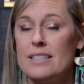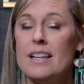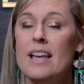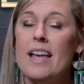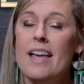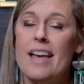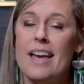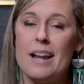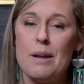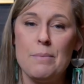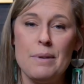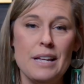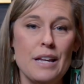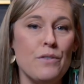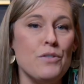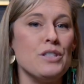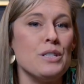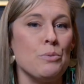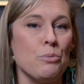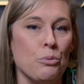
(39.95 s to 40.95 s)
and I'm going to
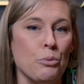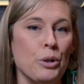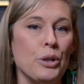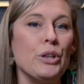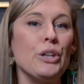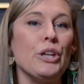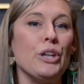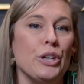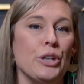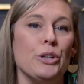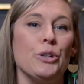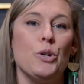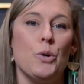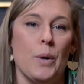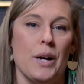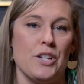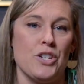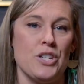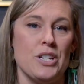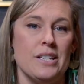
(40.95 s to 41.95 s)
give you some really good
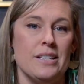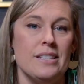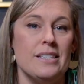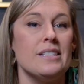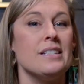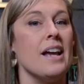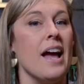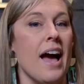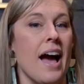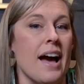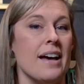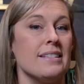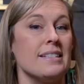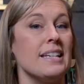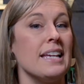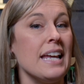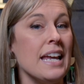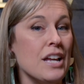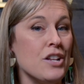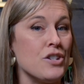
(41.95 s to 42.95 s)
questions to
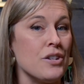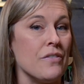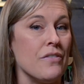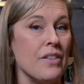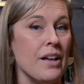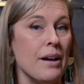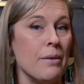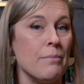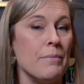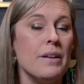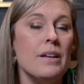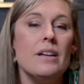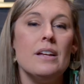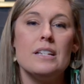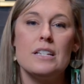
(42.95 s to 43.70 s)
ask each of them